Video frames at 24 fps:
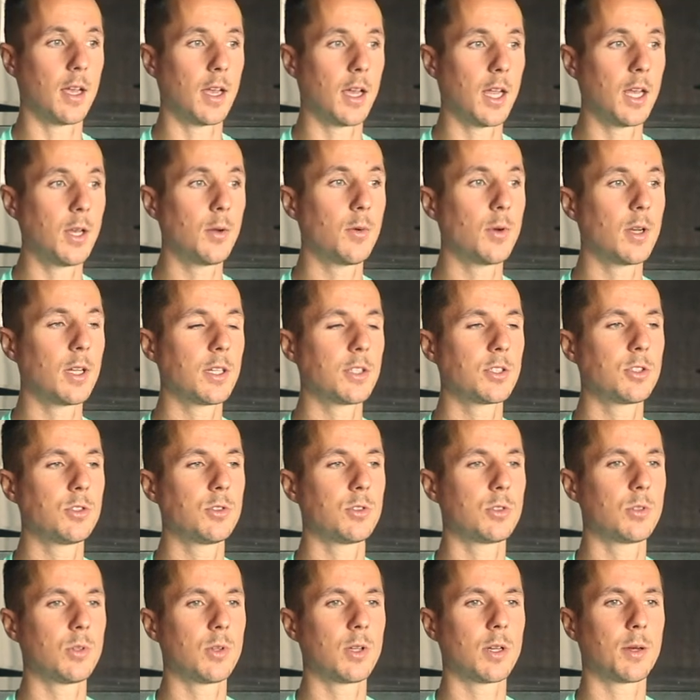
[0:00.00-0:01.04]
Anyone else
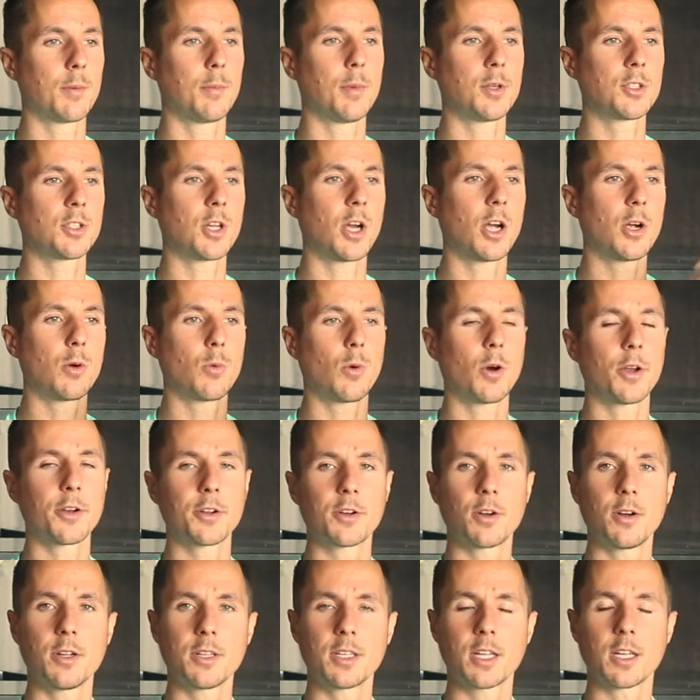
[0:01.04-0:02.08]
who's doing a much higher water
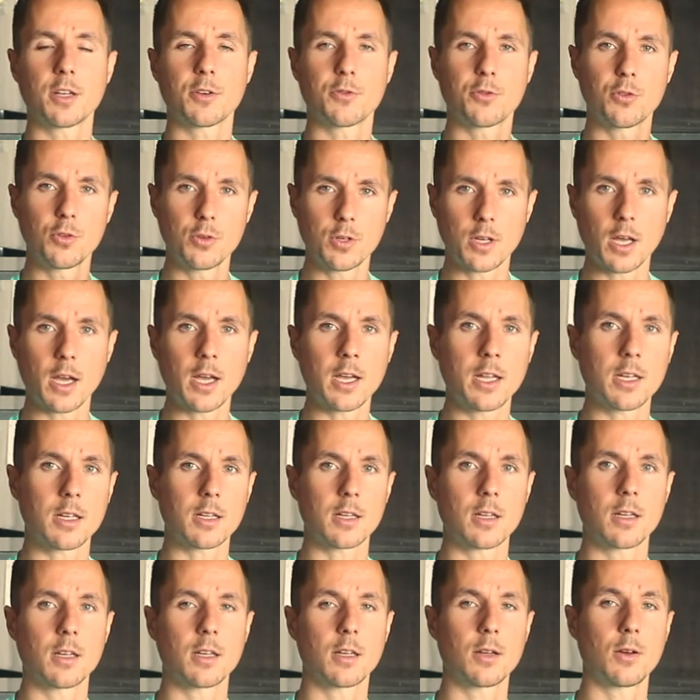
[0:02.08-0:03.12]
content fruit diet
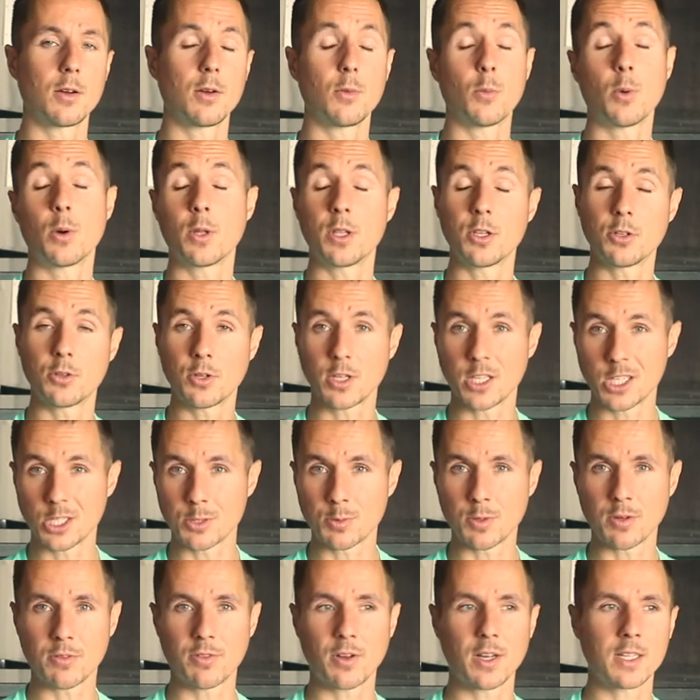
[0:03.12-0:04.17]
when they're doing
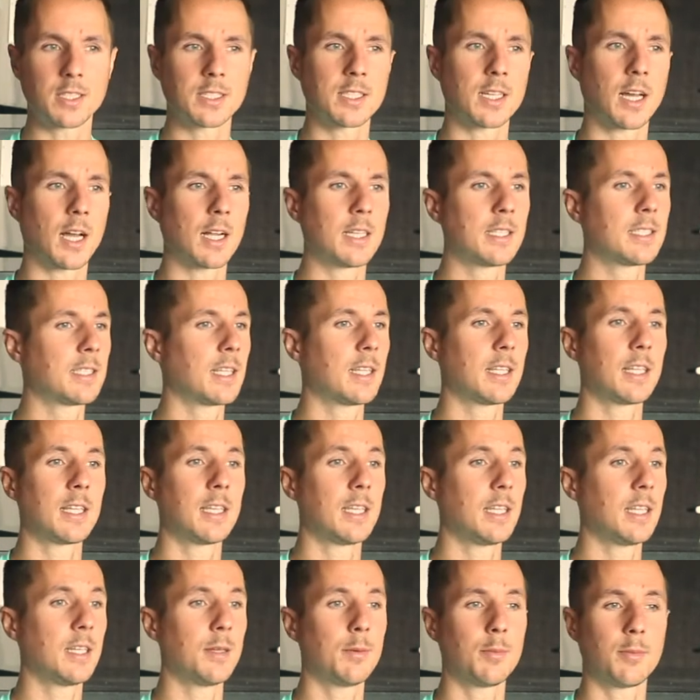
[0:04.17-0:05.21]
intermittent fasting, I'd say they
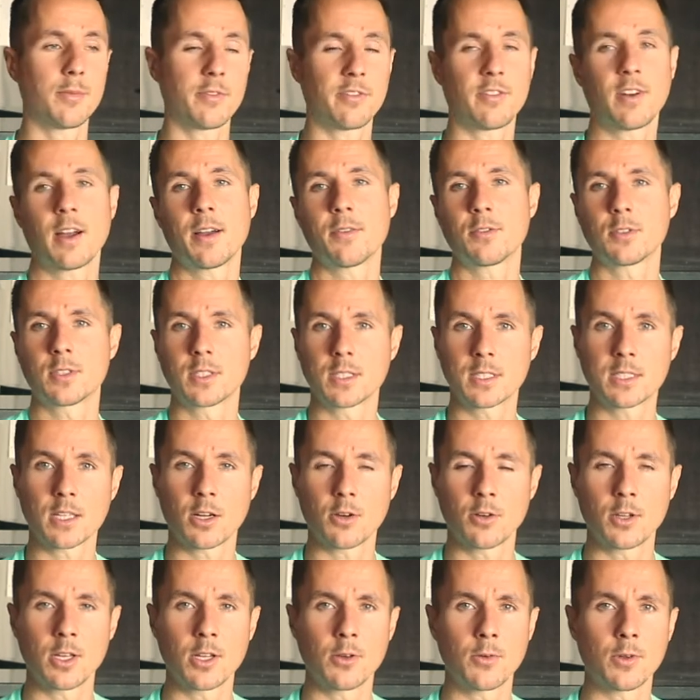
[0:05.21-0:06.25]
need a 5 or 6
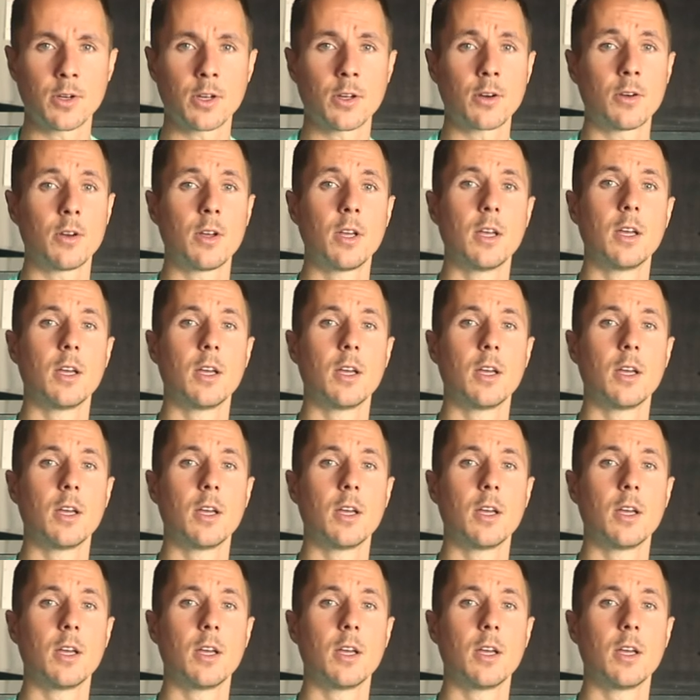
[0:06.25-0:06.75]
hour eating window,